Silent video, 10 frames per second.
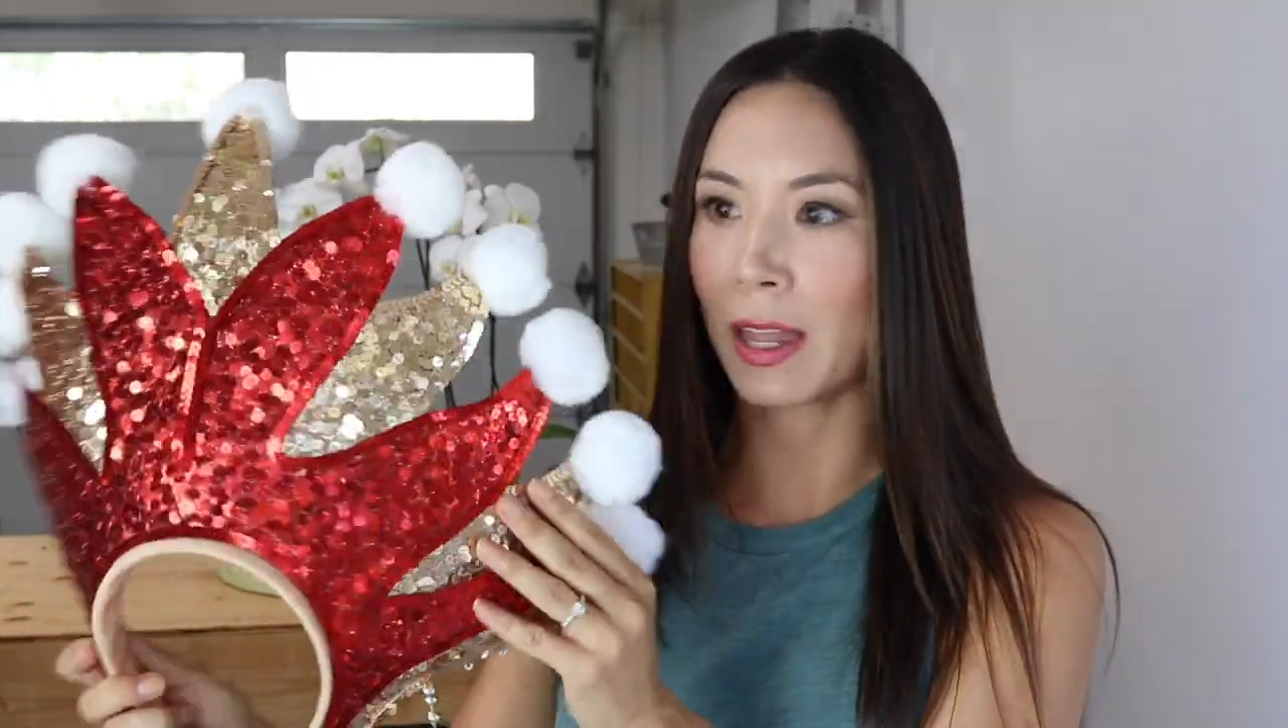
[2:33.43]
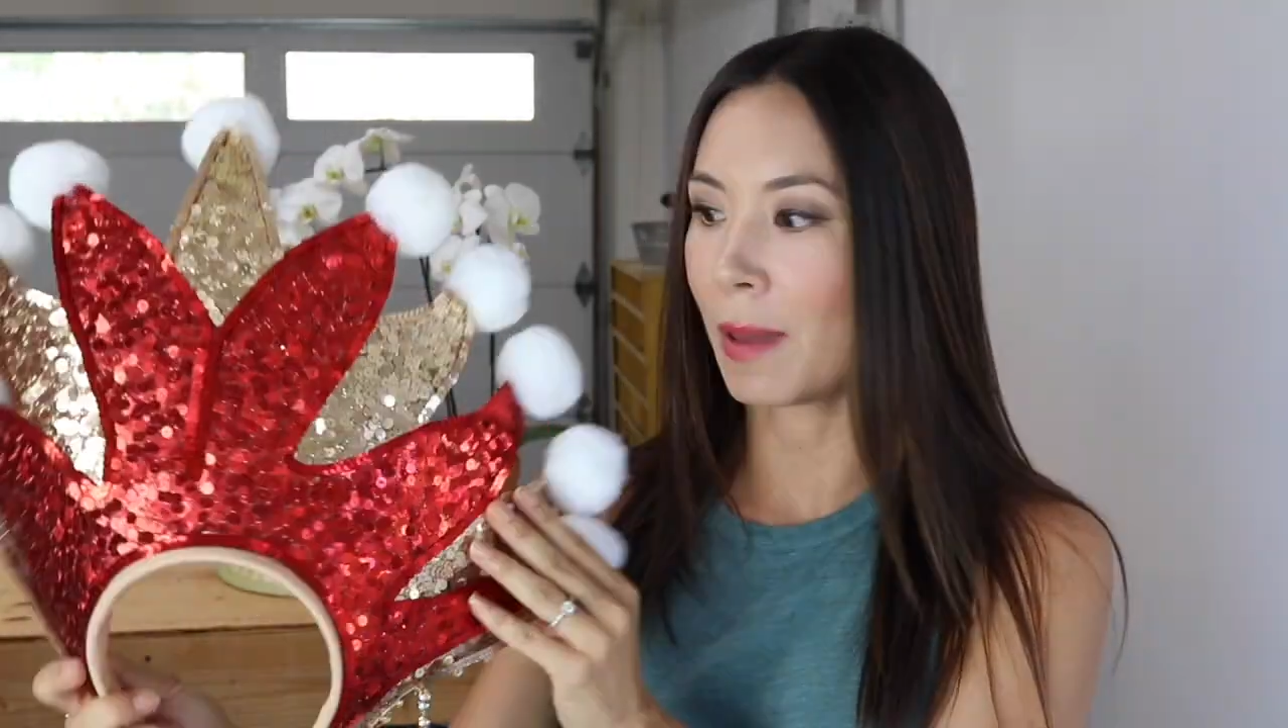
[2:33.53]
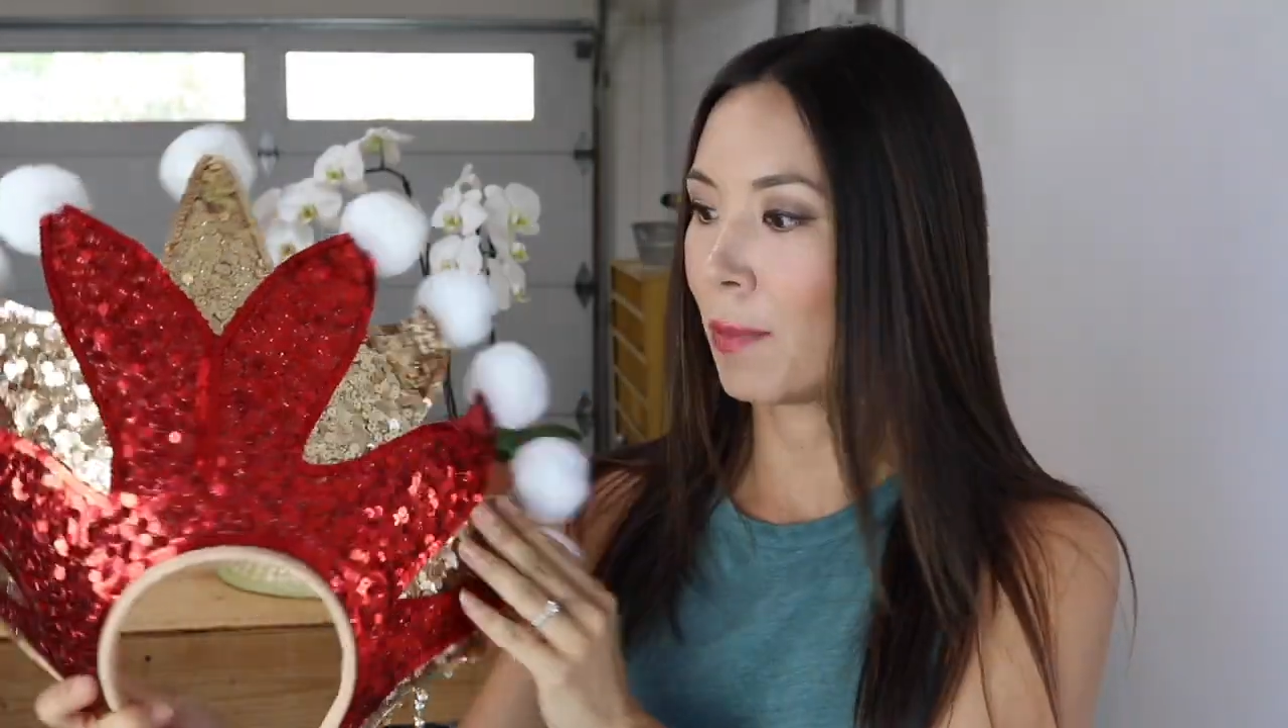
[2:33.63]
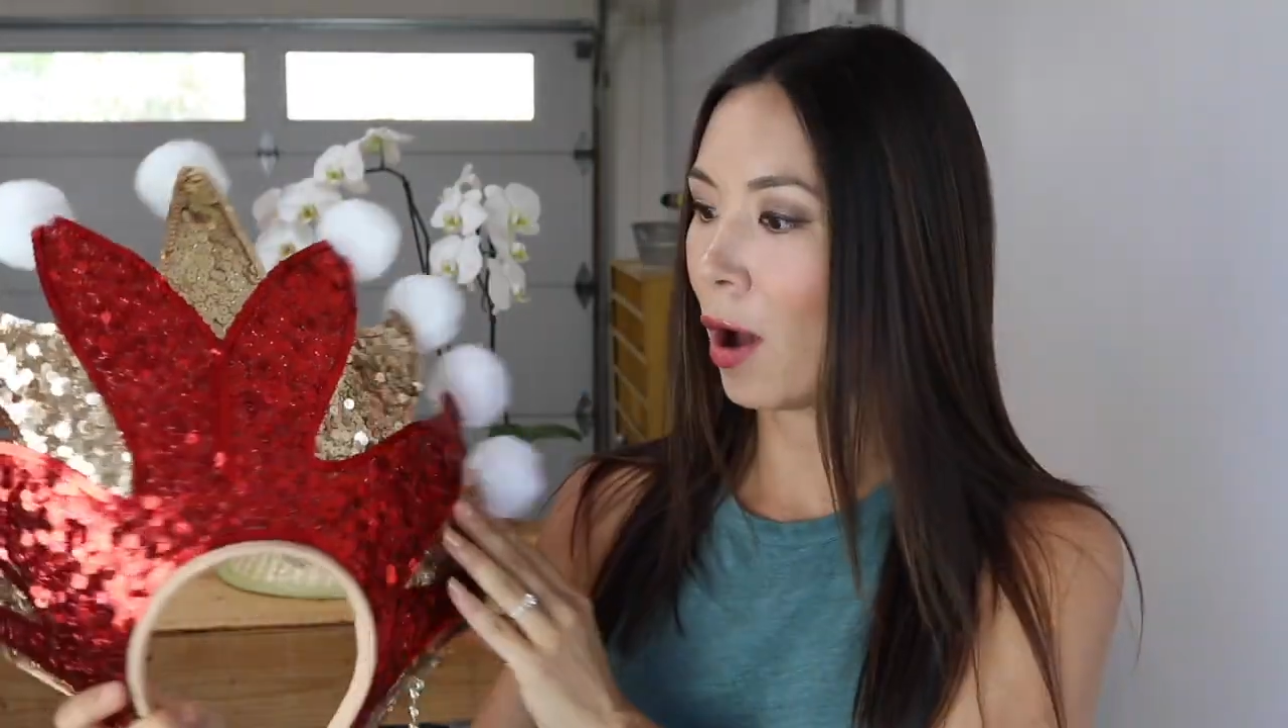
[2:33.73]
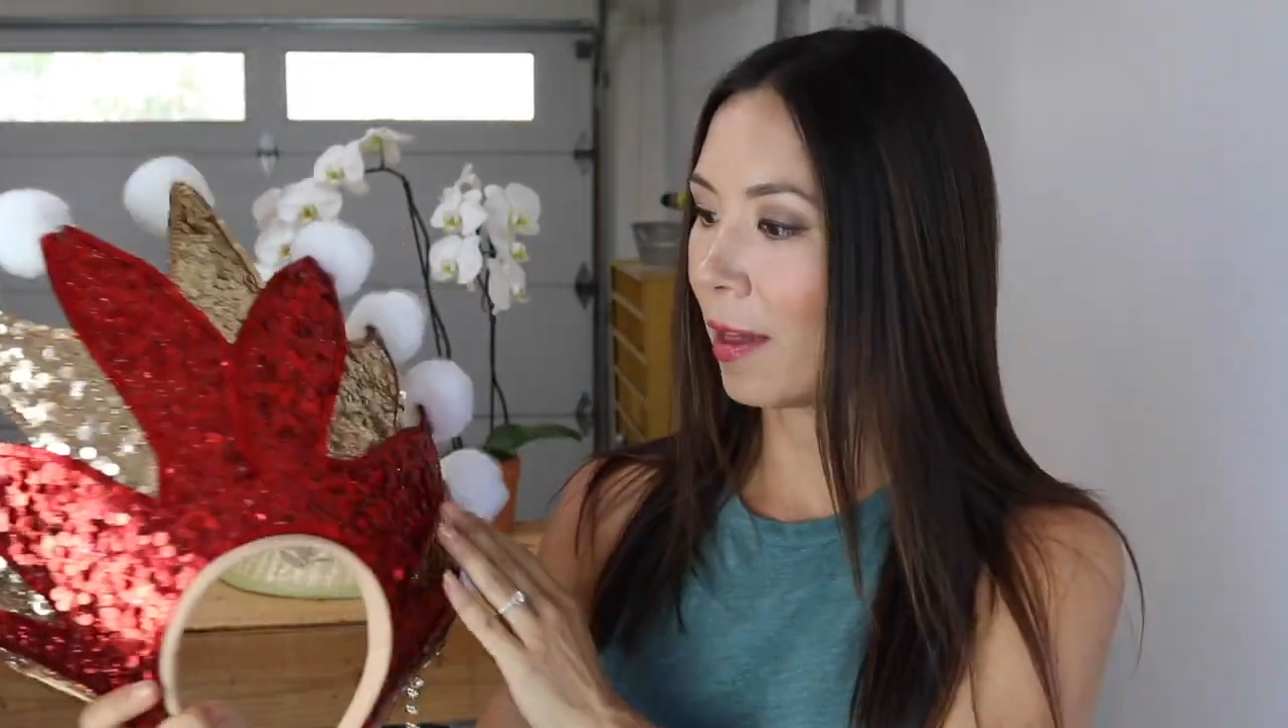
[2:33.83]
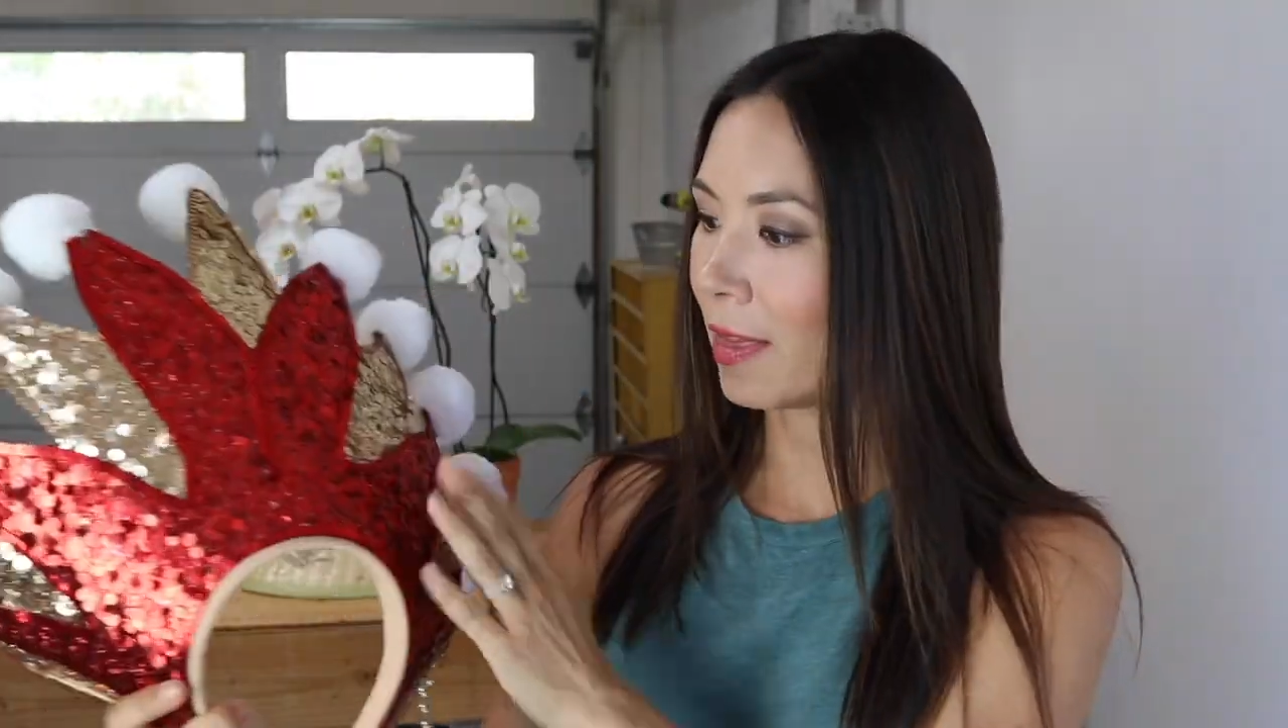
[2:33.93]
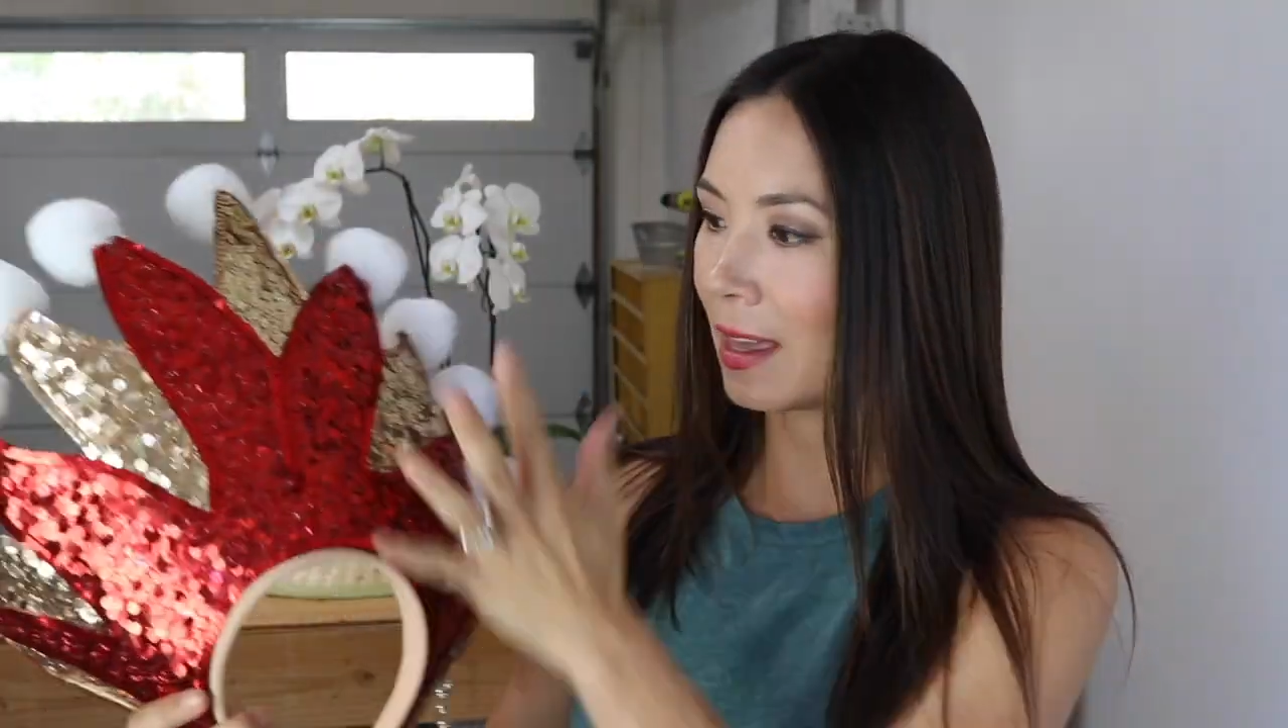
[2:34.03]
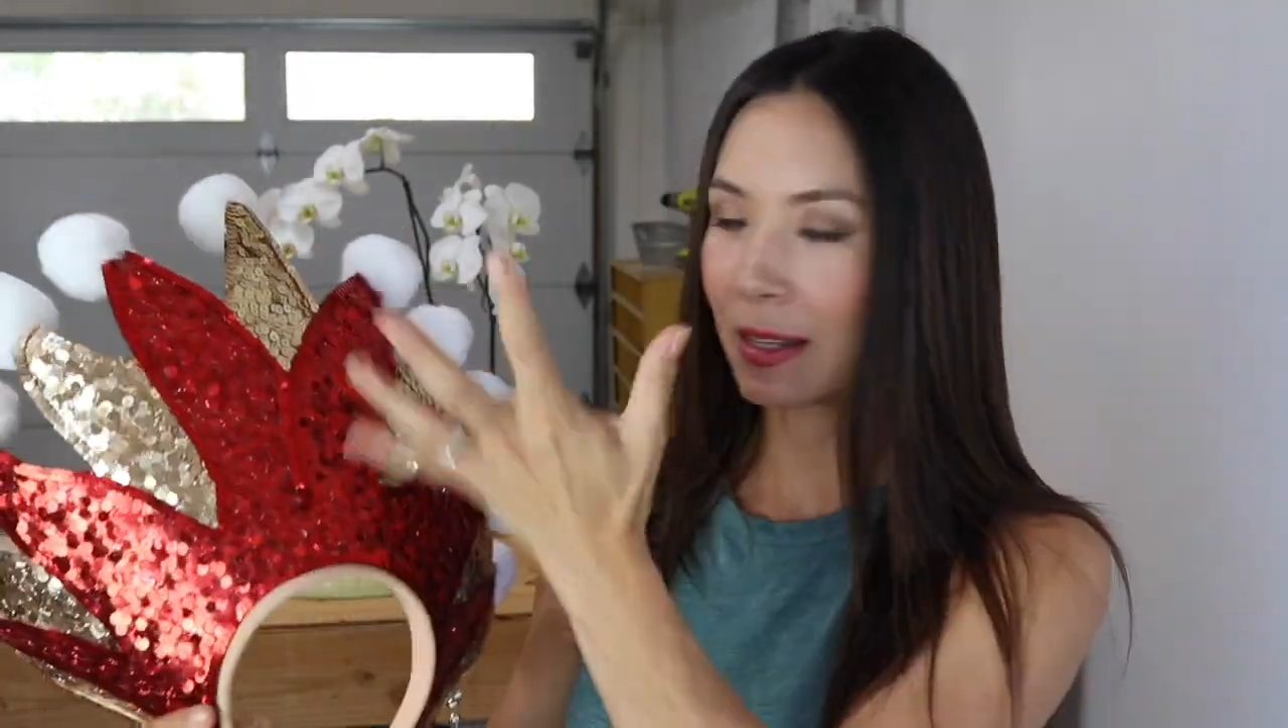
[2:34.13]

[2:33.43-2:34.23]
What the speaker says: and I bought